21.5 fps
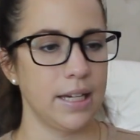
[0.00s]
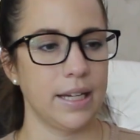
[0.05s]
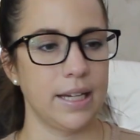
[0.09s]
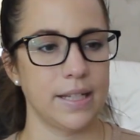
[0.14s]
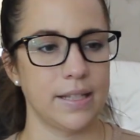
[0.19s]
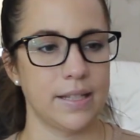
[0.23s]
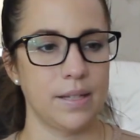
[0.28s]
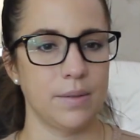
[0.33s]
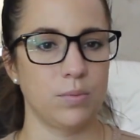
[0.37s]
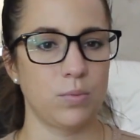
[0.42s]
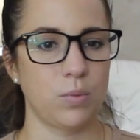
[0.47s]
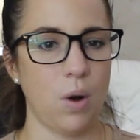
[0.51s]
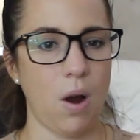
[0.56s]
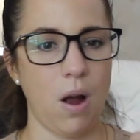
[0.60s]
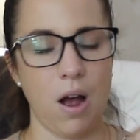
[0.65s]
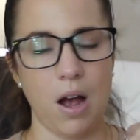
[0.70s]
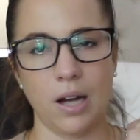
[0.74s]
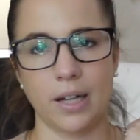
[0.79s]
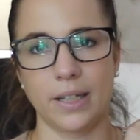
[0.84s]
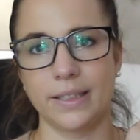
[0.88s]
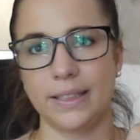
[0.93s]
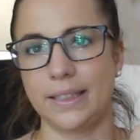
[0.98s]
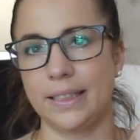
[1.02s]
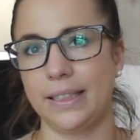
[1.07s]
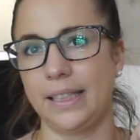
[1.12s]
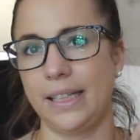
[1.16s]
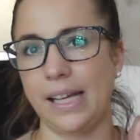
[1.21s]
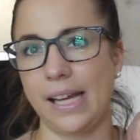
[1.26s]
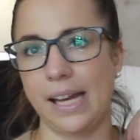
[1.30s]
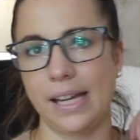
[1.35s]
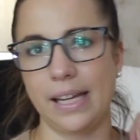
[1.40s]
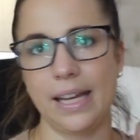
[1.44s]
get some rocks and
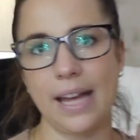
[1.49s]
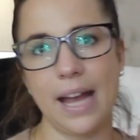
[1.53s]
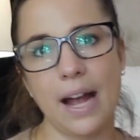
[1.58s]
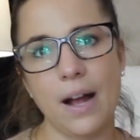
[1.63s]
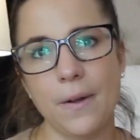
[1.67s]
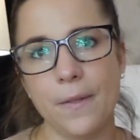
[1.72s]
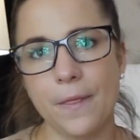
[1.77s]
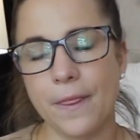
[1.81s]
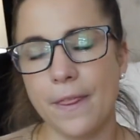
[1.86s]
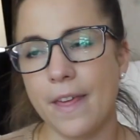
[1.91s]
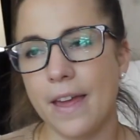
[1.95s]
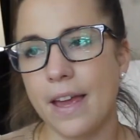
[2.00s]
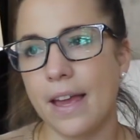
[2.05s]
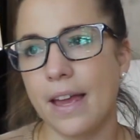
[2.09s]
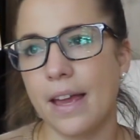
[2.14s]
he can count them.